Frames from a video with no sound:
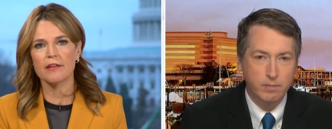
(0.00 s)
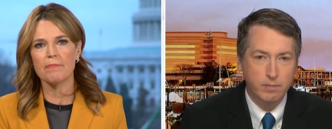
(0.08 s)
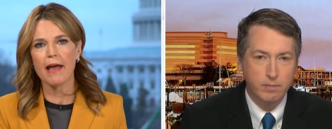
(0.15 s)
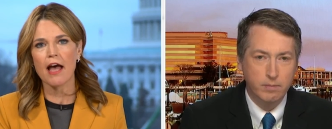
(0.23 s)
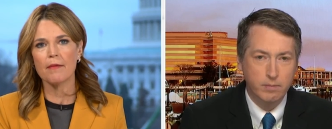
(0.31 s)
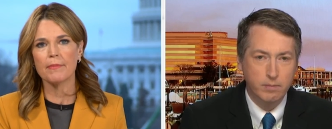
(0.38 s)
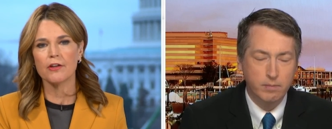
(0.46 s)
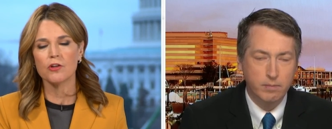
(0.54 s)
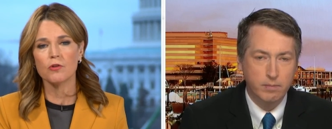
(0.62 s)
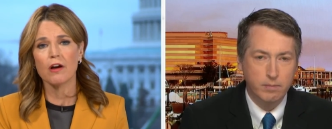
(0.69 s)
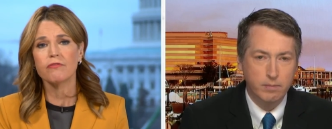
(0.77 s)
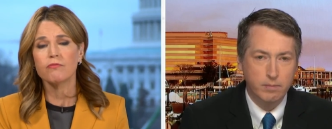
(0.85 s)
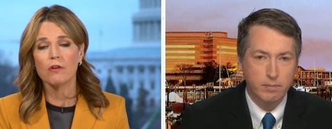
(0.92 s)
Speaker 1: Babbitt, who,
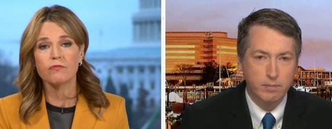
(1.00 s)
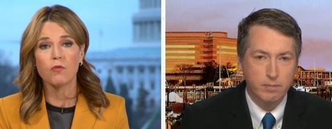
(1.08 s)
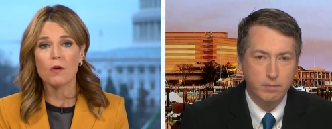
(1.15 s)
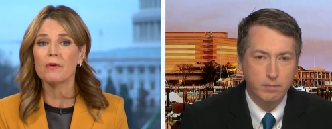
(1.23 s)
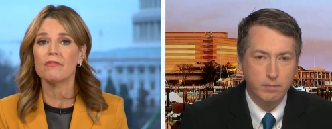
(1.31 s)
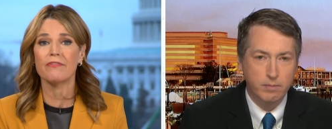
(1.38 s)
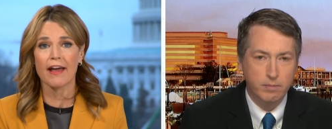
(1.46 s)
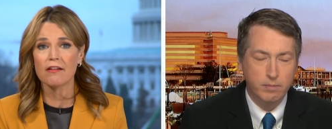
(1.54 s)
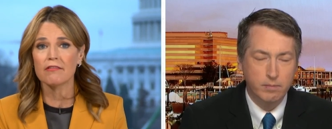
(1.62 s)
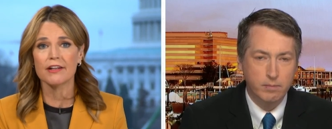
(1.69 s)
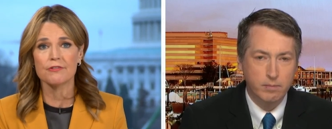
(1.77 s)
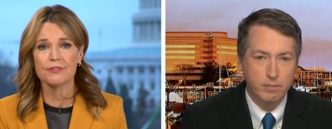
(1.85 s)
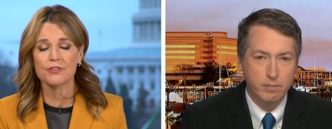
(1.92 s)
a, former
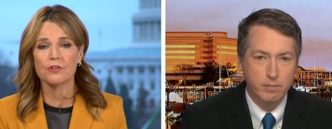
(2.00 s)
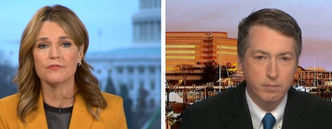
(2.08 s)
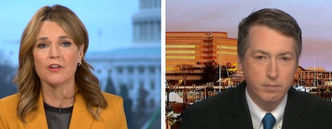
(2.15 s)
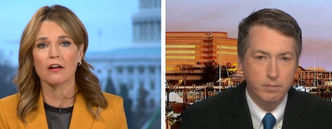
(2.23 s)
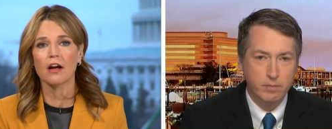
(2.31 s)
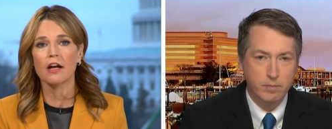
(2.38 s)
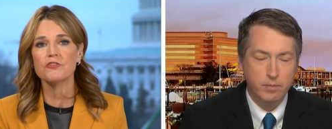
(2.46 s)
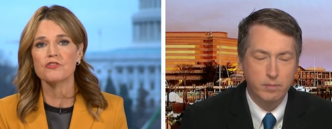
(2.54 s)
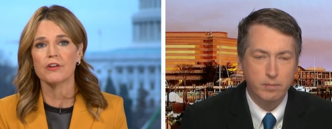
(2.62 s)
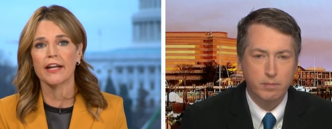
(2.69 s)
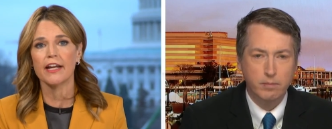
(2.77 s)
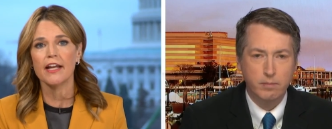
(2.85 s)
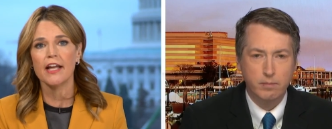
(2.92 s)
veteran who served our
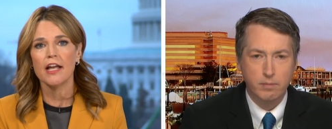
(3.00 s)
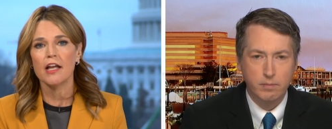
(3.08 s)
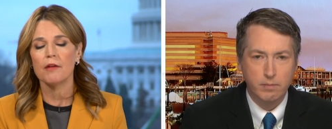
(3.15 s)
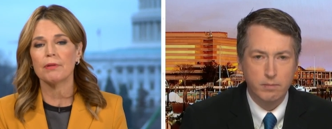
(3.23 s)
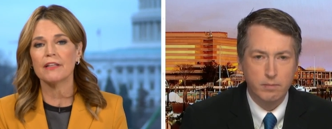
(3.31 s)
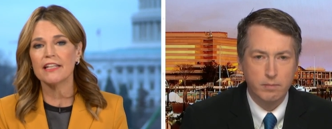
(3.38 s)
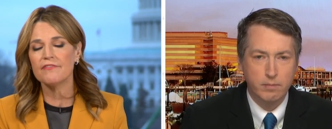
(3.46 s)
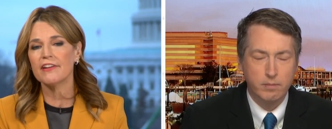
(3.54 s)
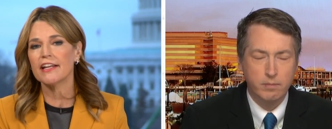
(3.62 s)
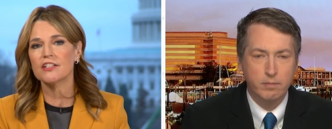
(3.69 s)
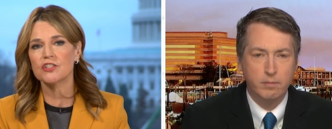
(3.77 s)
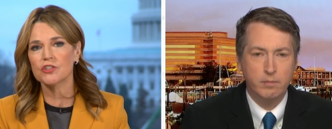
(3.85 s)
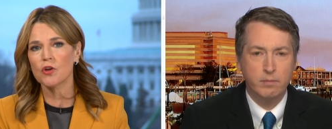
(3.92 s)
country, believing
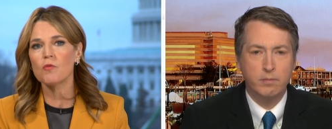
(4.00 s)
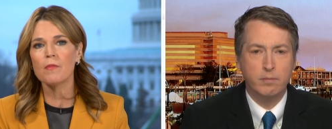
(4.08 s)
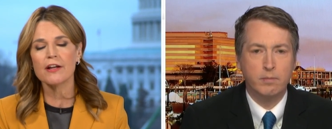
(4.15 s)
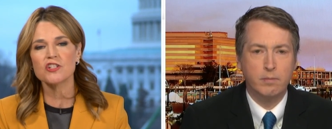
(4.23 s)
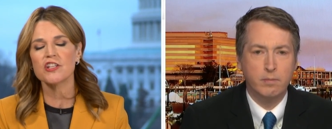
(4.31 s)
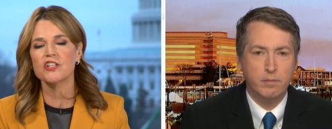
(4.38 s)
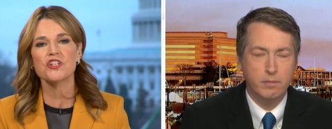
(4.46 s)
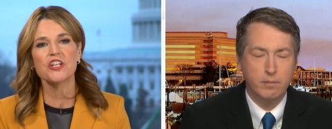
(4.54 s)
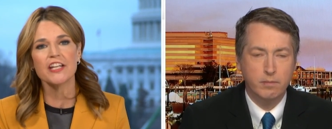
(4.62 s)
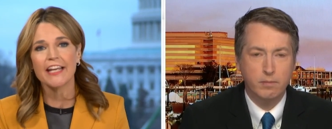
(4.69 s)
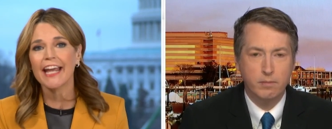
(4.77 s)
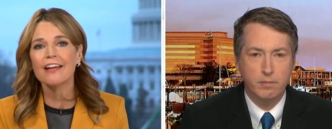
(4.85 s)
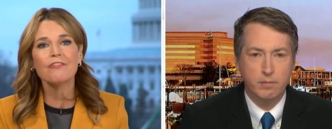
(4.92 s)
it so much that she
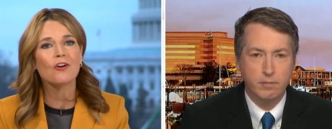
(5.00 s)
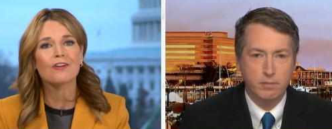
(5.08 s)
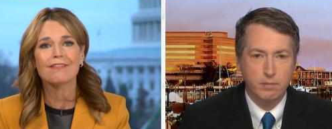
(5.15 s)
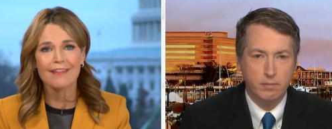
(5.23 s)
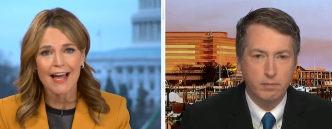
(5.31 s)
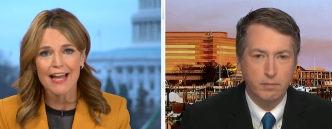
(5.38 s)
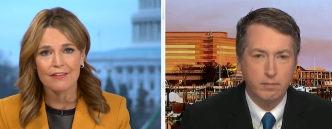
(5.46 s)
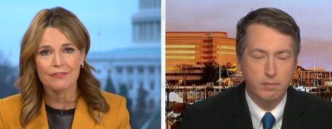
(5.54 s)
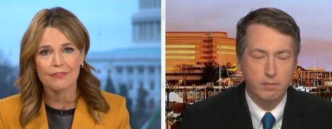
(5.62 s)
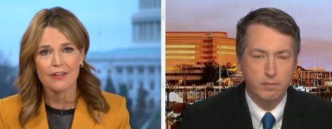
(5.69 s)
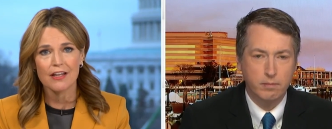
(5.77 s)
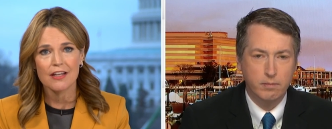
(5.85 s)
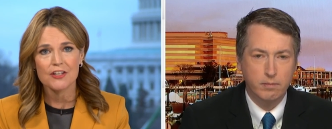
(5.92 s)
gave her life.
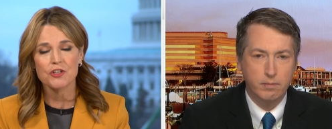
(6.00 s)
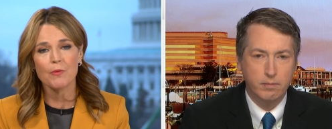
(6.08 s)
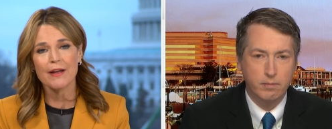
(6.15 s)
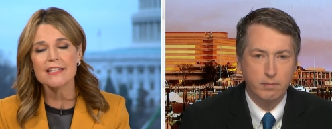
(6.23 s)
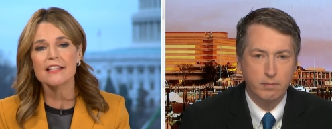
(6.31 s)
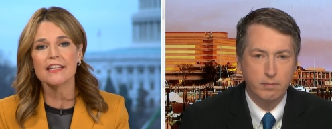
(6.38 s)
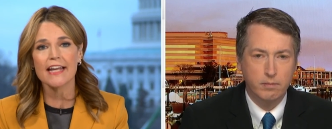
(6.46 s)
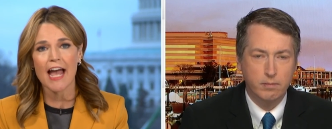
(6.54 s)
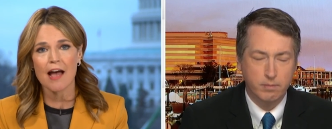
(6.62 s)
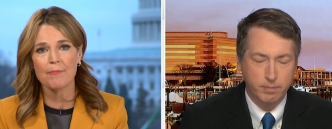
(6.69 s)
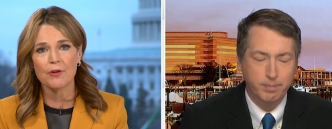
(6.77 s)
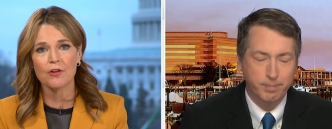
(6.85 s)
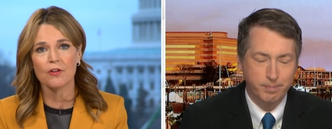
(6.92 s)
She went to the
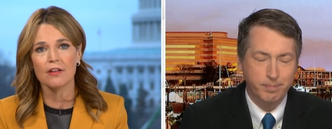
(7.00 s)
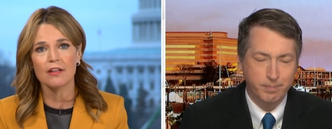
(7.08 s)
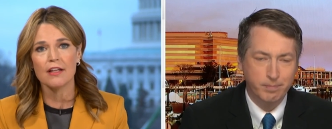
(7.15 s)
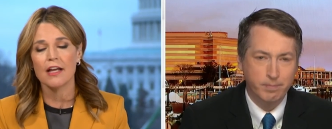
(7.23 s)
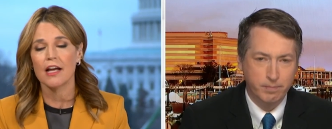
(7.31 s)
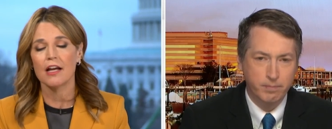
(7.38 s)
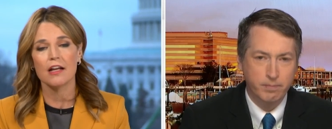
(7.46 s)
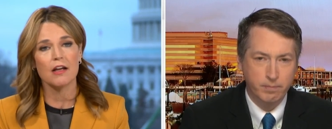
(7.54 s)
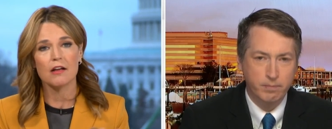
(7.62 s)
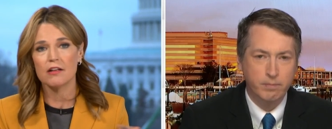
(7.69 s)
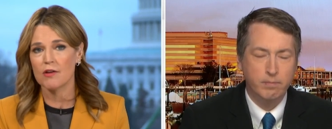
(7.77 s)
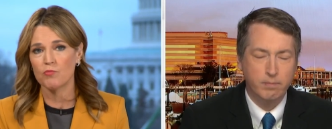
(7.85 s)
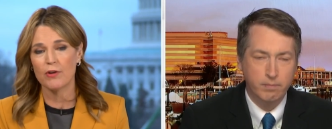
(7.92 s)
Capitol.
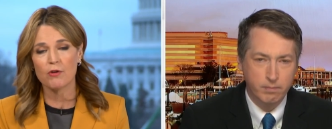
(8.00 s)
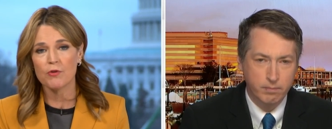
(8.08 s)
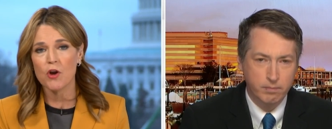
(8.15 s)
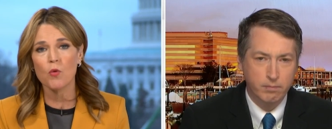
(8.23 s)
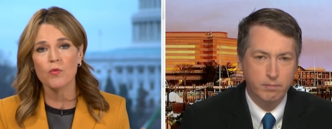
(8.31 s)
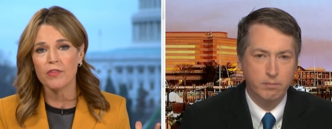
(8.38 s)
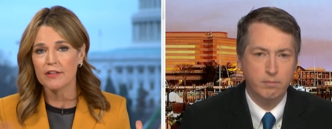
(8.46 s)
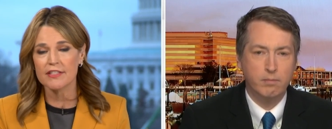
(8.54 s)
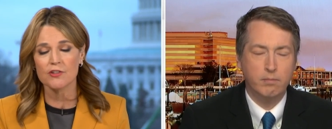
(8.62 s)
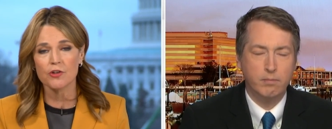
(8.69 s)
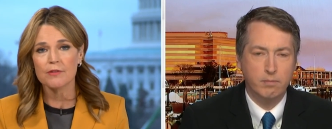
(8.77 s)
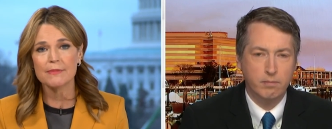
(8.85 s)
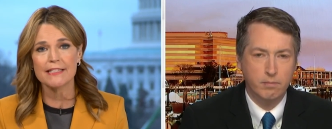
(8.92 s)
We don't know the
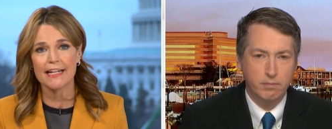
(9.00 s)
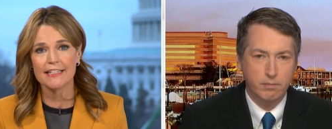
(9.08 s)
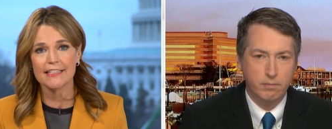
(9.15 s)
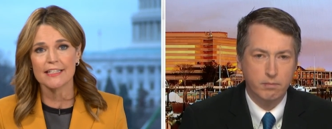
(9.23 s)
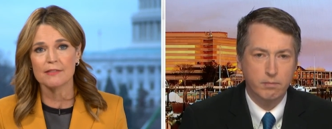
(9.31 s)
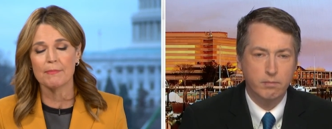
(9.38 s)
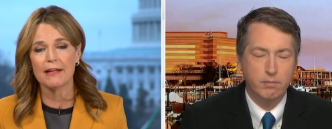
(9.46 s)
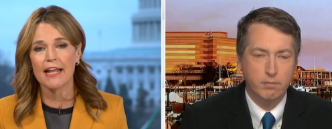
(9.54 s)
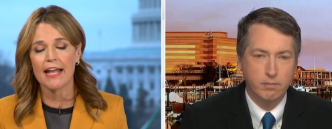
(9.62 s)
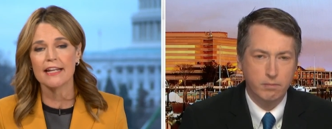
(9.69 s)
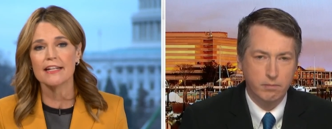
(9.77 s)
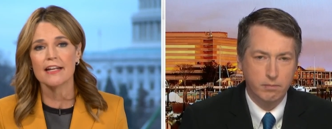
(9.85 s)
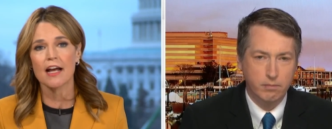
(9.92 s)
circumstances, but
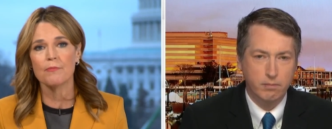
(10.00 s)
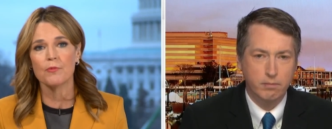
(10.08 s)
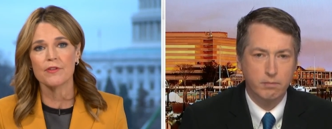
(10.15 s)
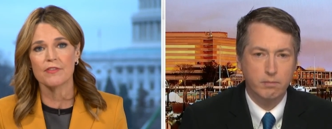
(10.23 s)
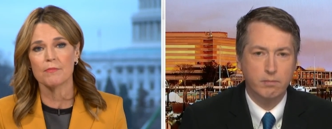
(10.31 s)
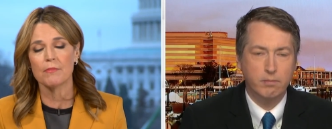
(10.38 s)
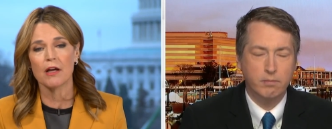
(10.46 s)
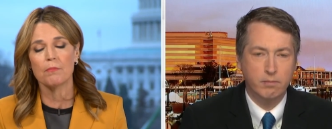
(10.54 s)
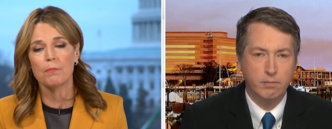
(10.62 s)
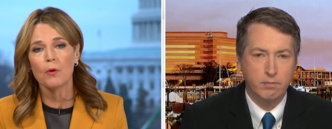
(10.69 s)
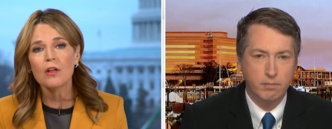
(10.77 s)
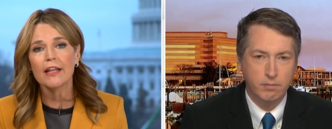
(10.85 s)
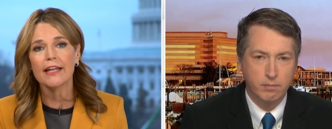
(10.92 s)
ended up with a, a
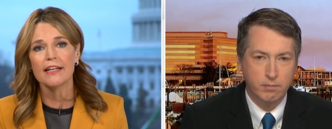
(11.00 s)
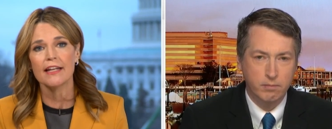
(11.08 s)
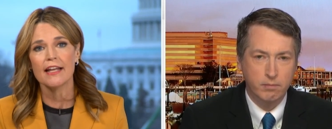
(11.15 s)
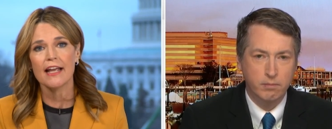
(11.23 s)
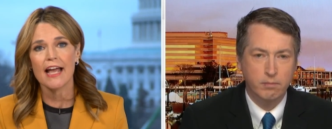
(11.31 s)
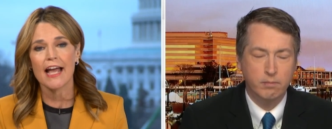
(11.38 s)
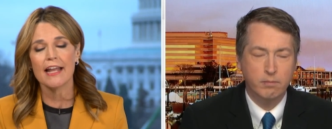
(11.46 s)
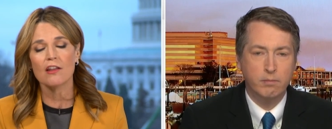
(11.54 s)
bullet and